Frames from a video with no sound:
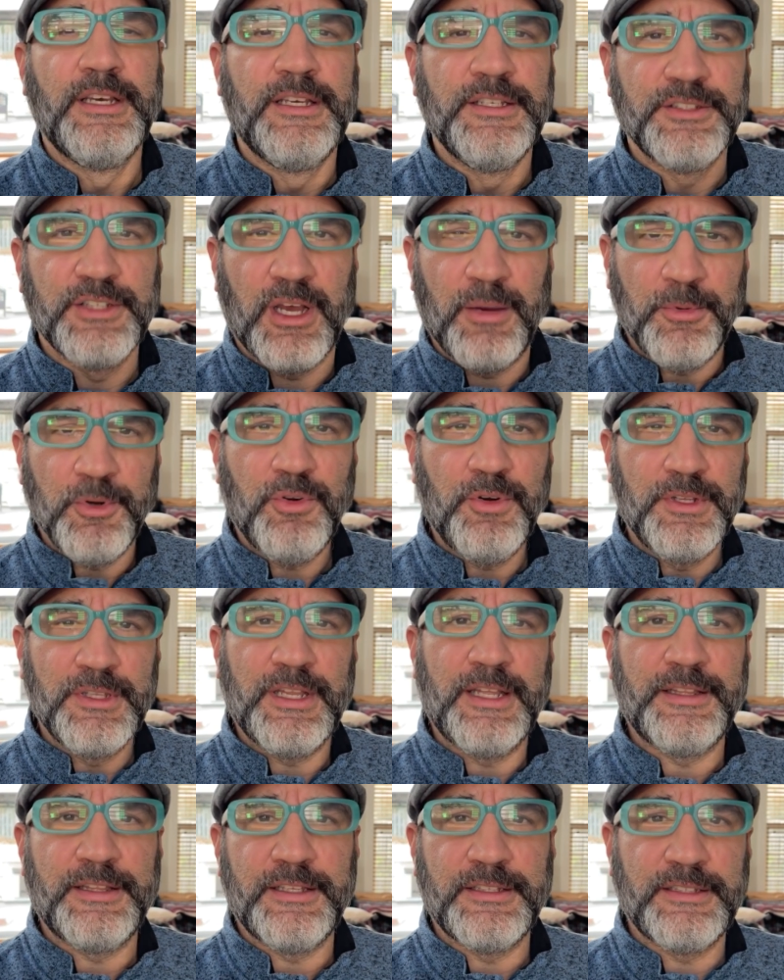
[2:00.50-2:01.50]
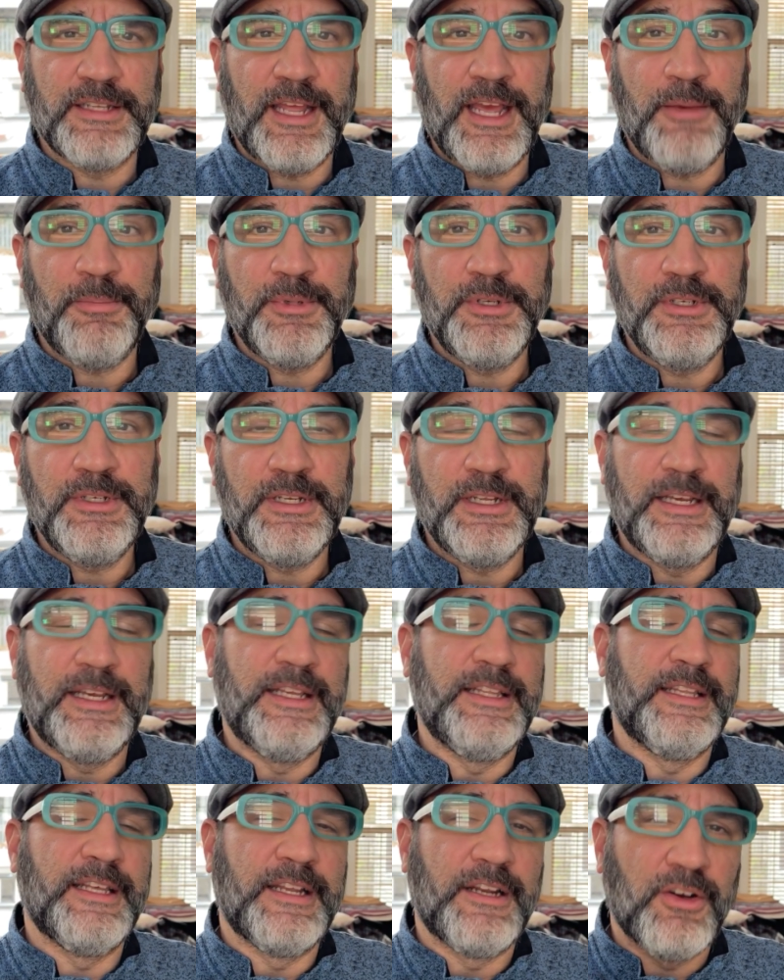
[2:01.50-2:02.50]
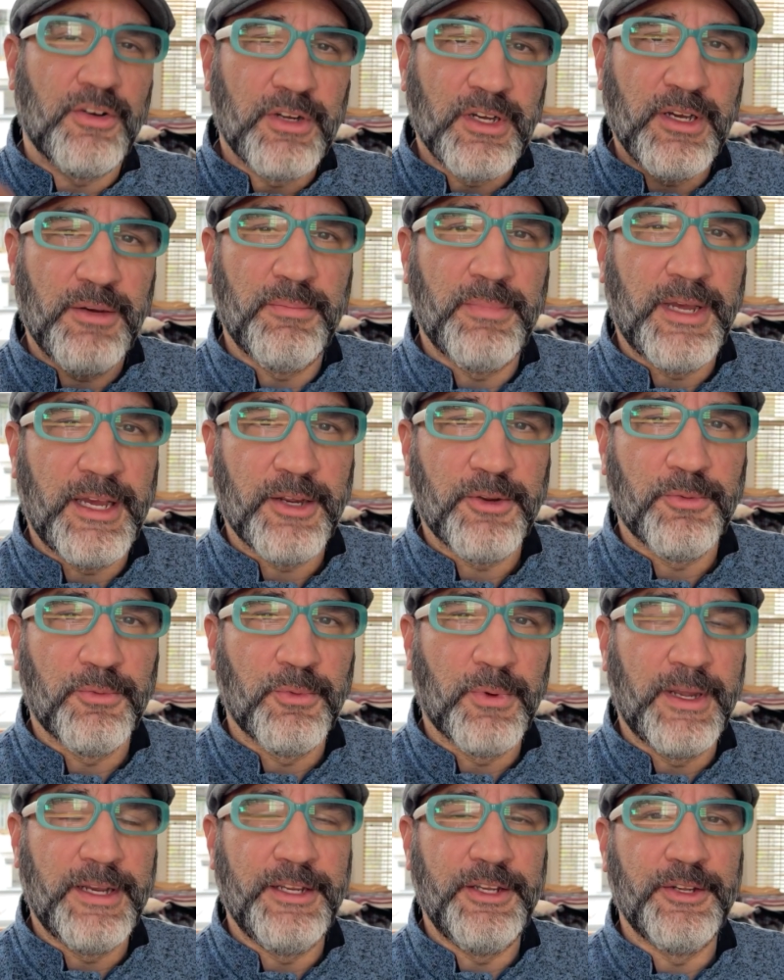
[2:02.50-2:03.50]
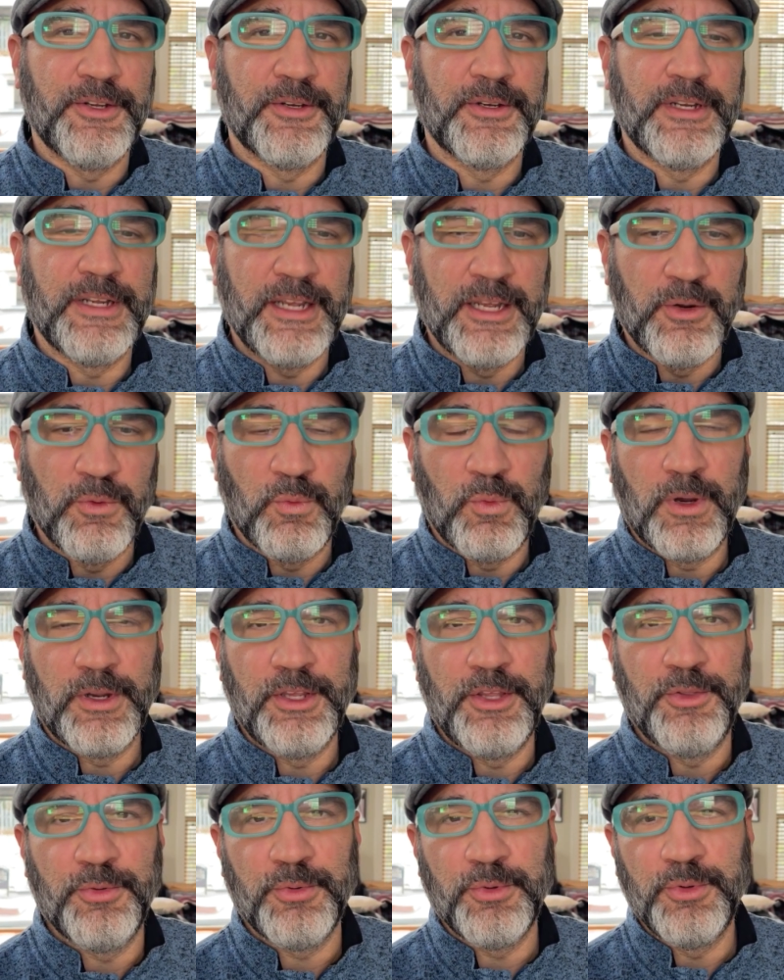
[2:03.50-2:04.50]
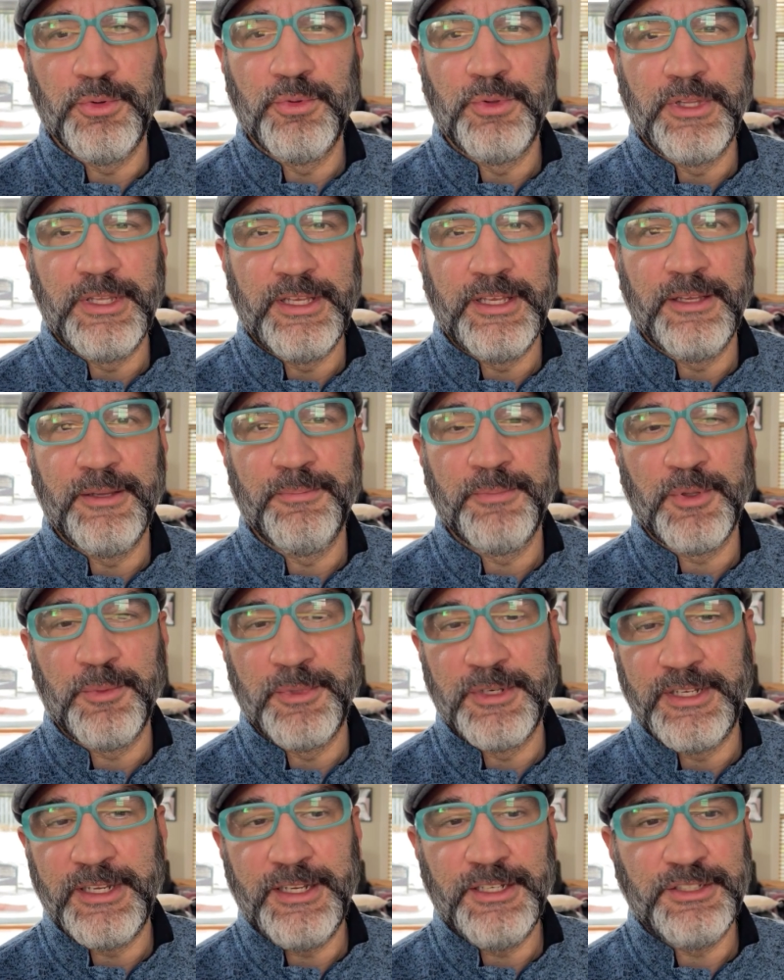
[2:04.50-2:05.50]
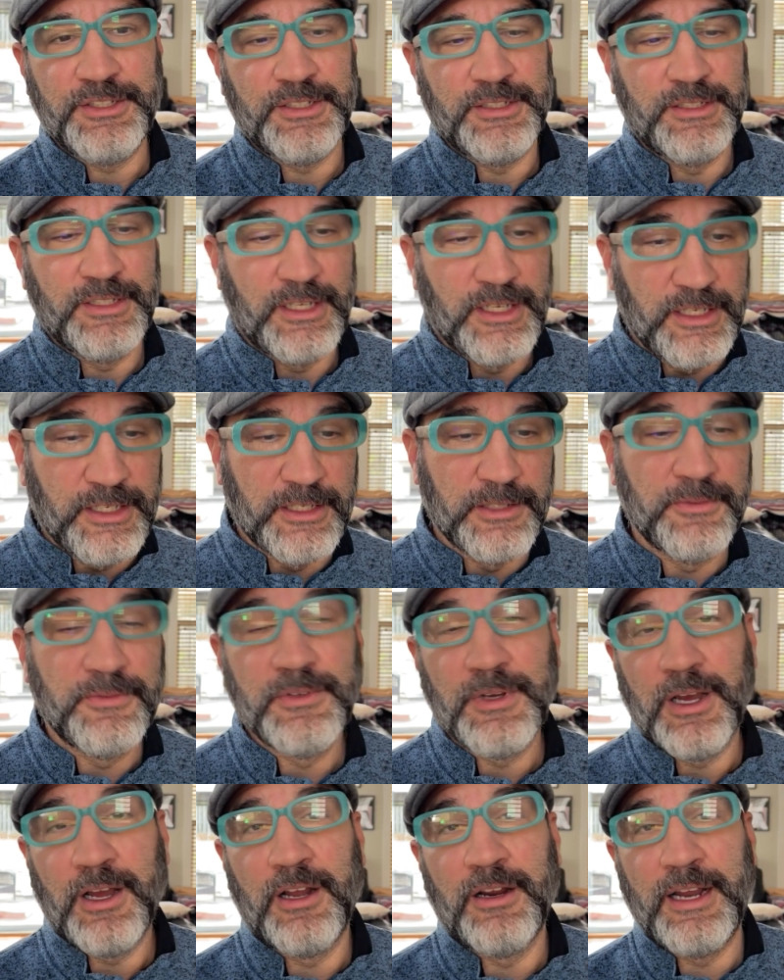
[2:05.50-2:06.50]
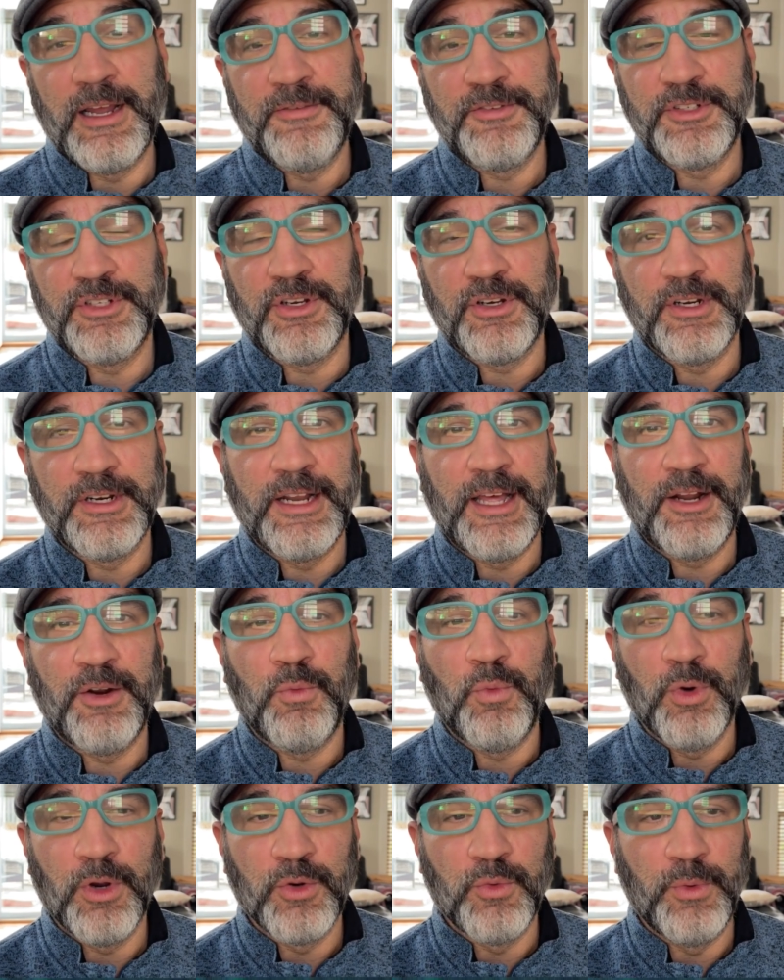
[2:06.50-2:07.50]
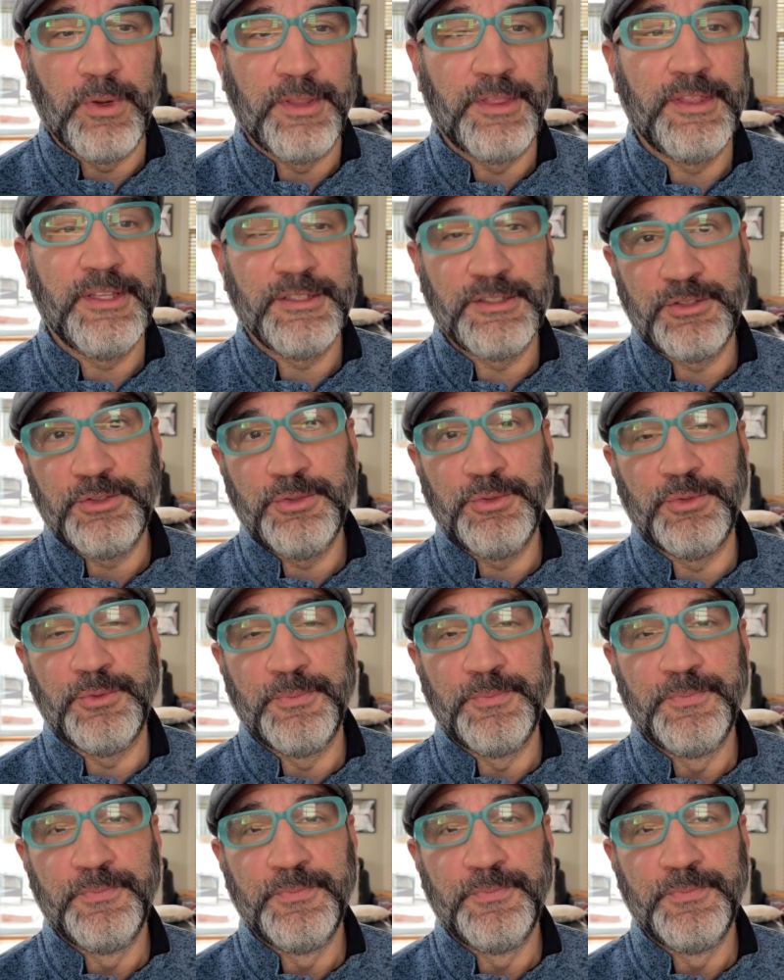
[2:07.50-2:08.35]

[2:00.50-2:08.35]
So I'm going to go ahead and let this happen, and then I'll come back right here and walk you through the implementation of our avatar and how to work with this tool.